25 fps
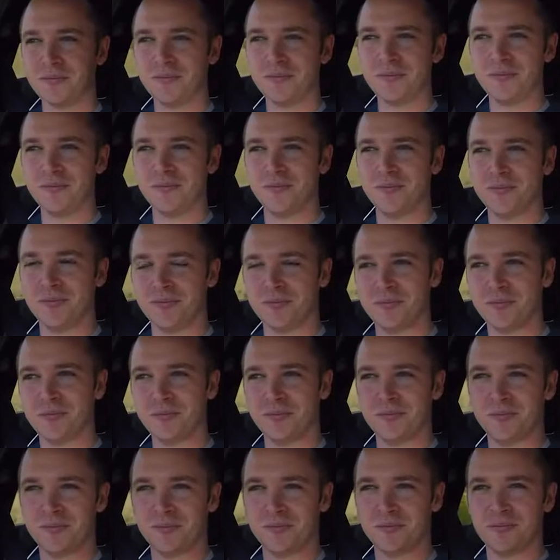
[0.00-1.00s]

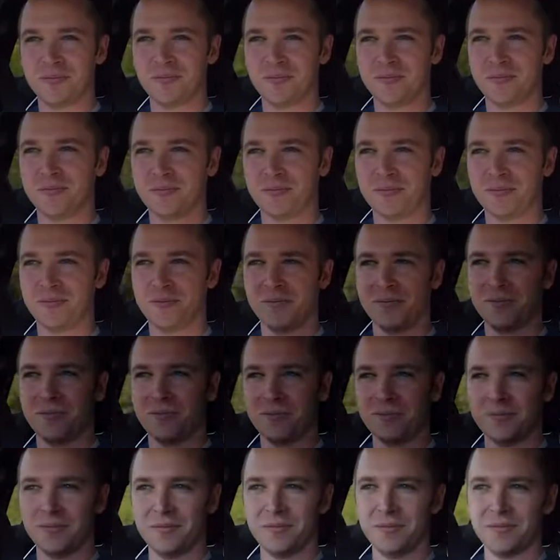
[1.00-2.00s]

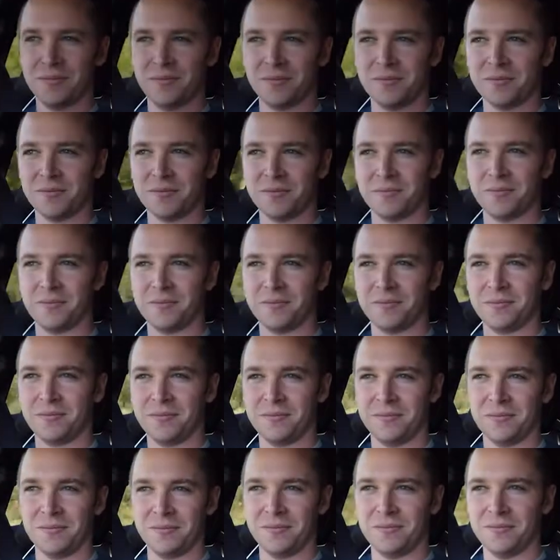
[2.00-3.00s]

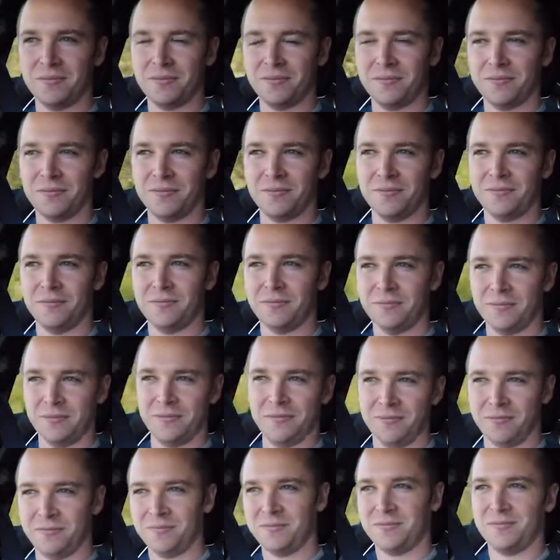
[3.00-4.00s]

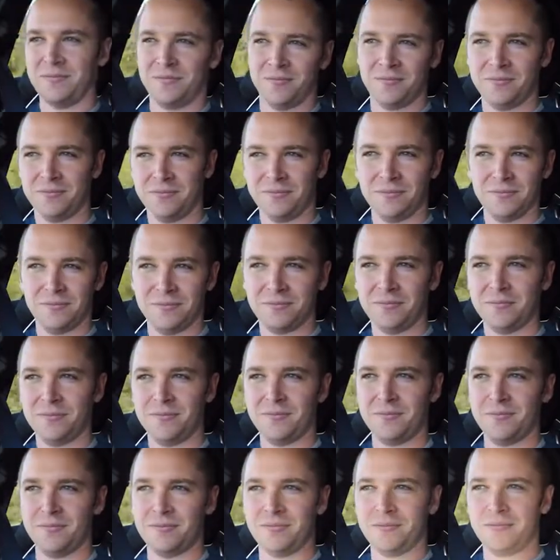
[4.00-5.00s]

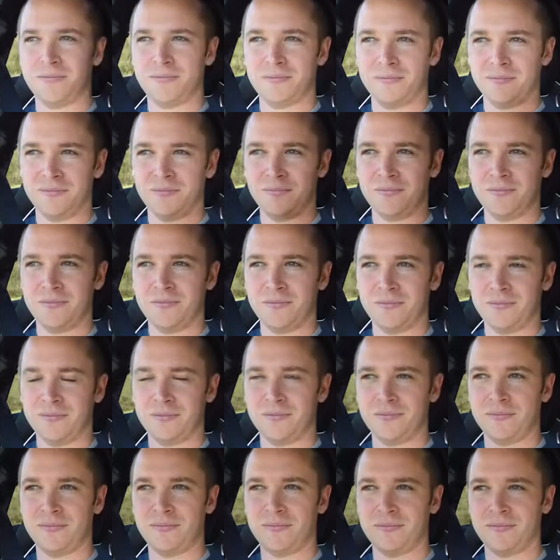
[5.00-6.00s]

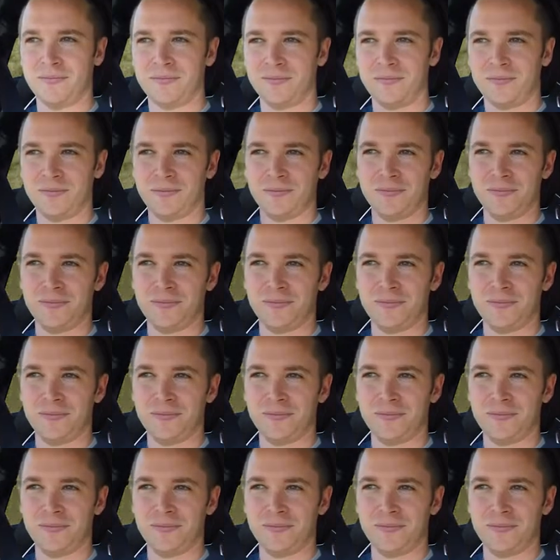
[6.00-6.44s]
No words are spoken by the person on screen.